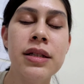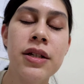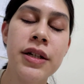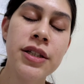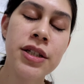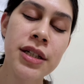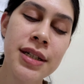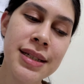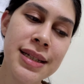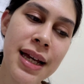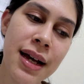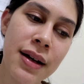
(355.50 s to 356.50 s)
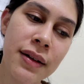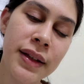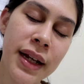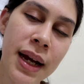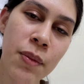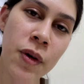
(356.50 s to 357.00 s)
So it turns out
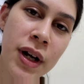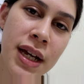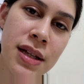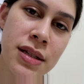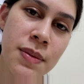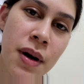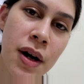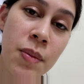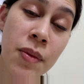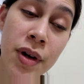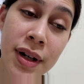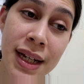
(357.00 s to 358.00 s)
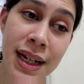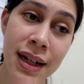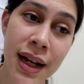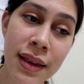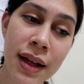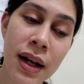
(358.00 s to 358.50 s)
that I'm working tomorrow morning.
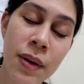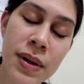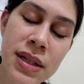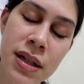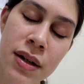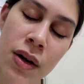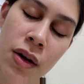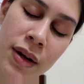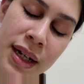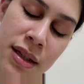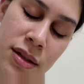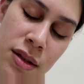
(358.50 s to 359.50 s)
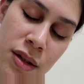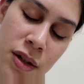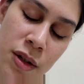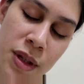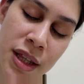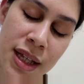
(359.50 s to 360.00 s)
I thought I wasn't going
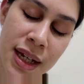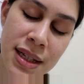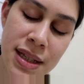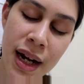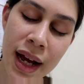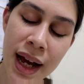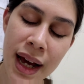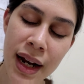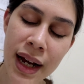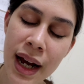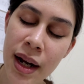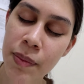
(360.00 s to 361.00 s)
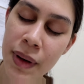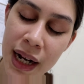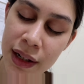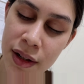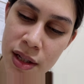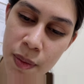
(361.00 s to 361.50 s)
to. The thing is that I had a
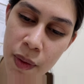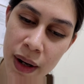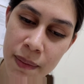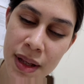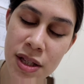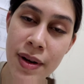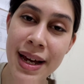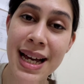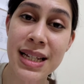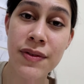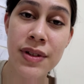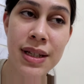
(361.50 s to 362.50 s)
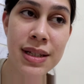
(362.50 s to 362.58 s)
chiropractor's appointment, so I asked for the